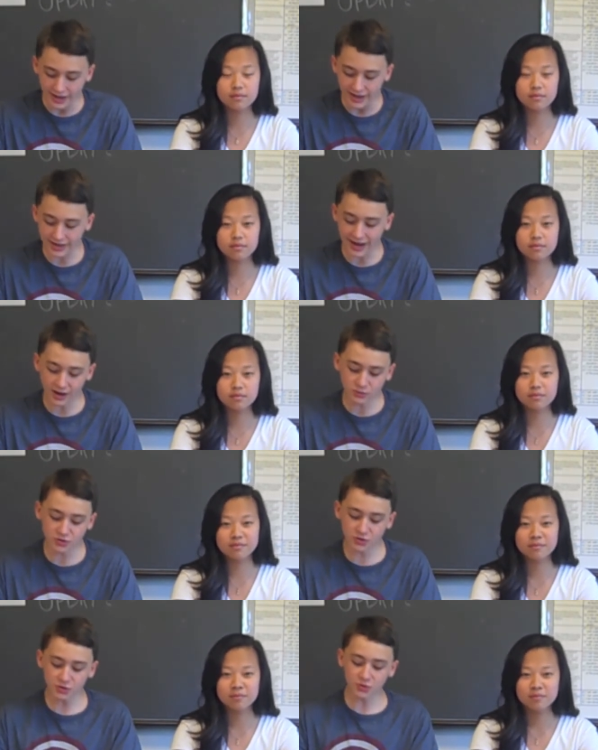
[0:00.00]
Speaker 1: and how
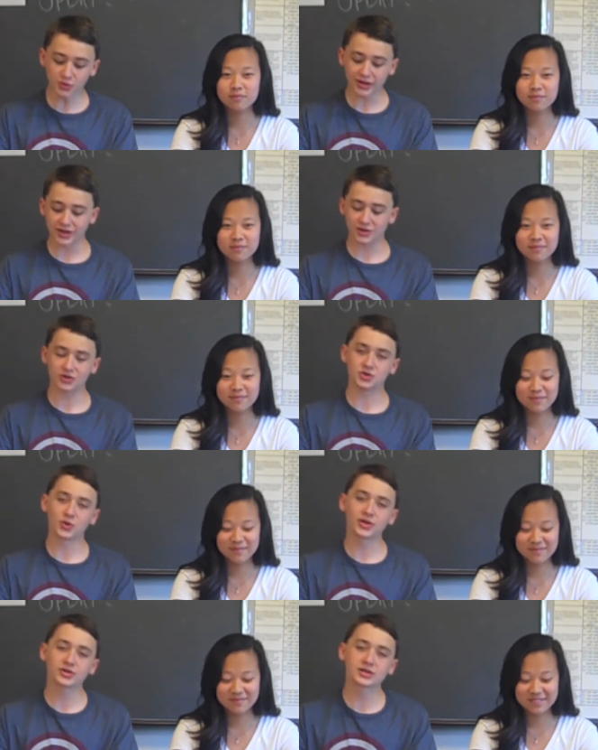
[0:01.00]
to
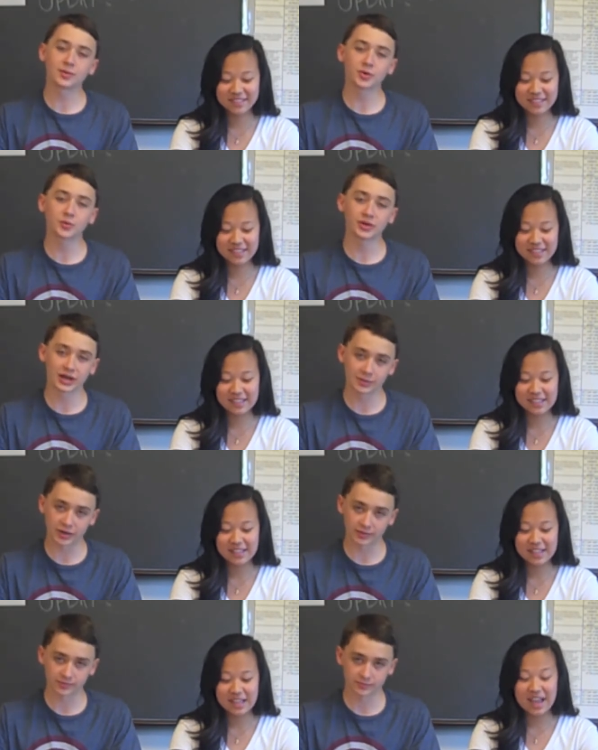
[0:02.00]
enjoy your summer with
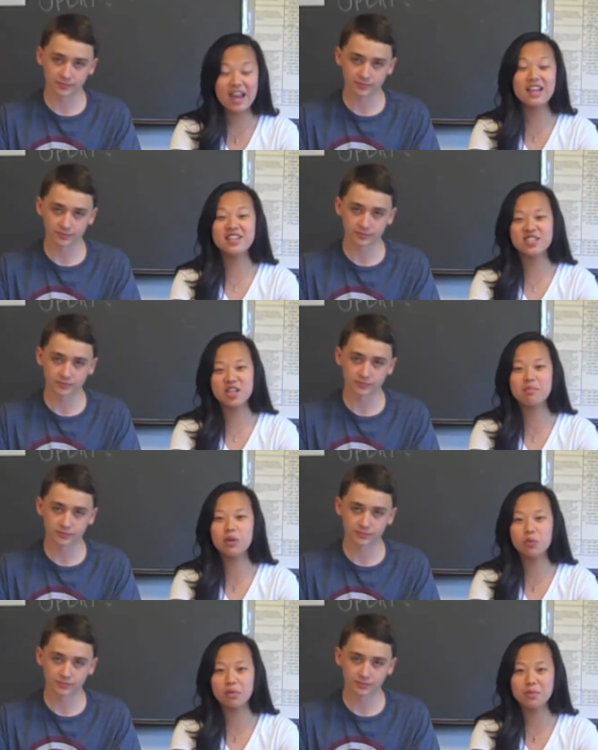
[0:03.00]
Amy.
Speaker 2: And a
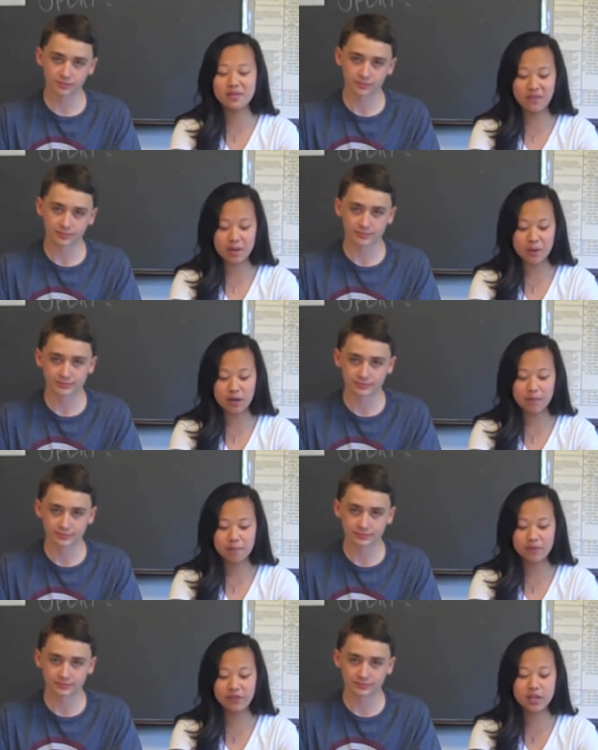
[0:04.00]
segment with Miss Weber.
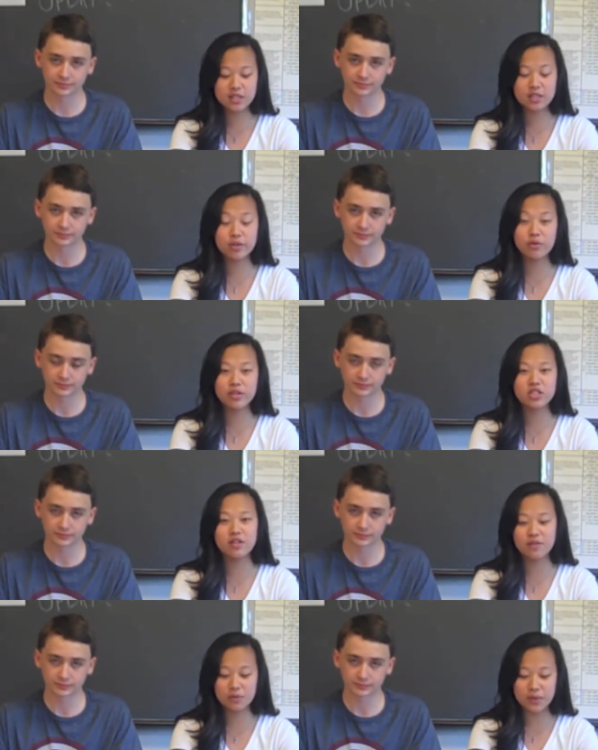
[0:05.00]
But first, the question
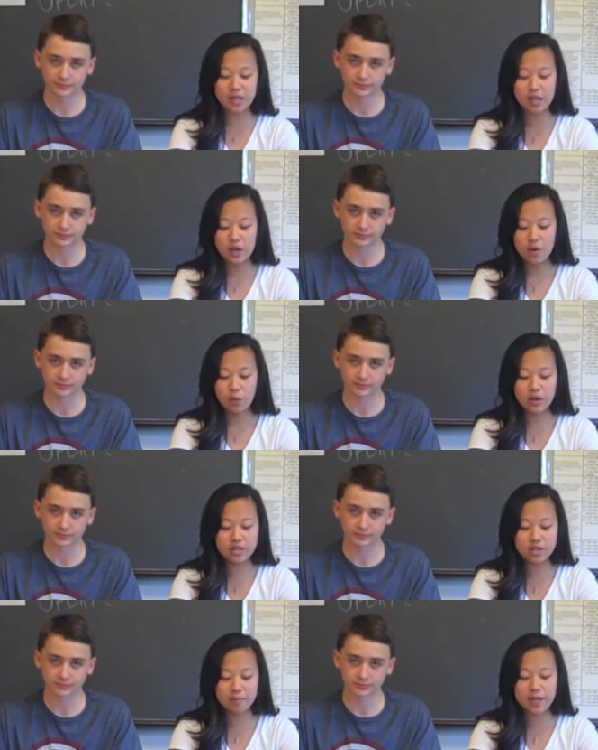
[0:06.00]
of the week What
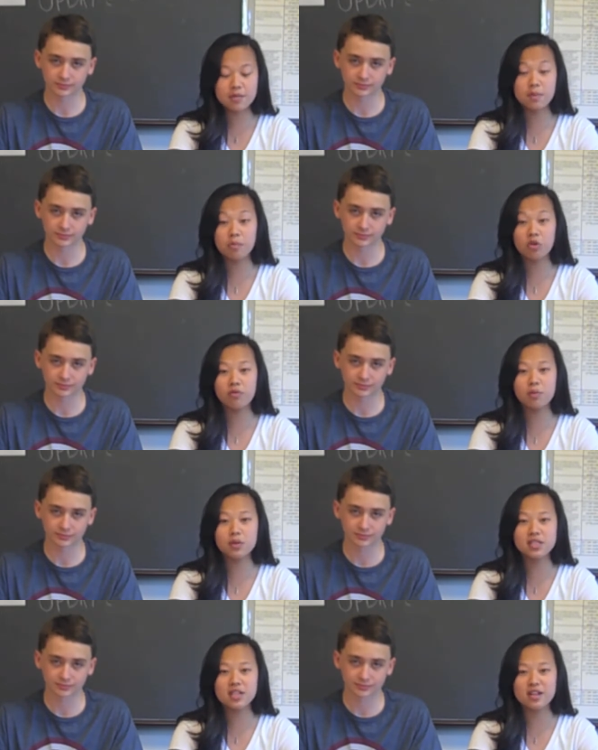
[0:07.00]
is your best memory from
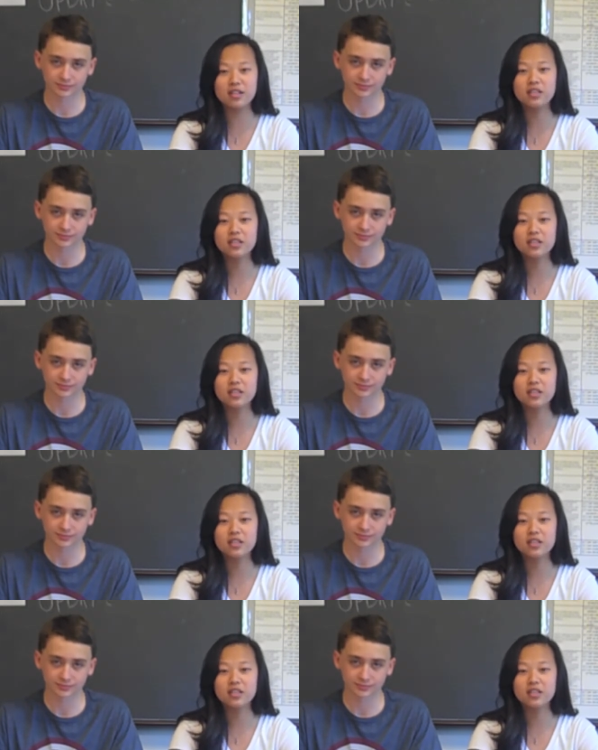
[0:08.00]
this year?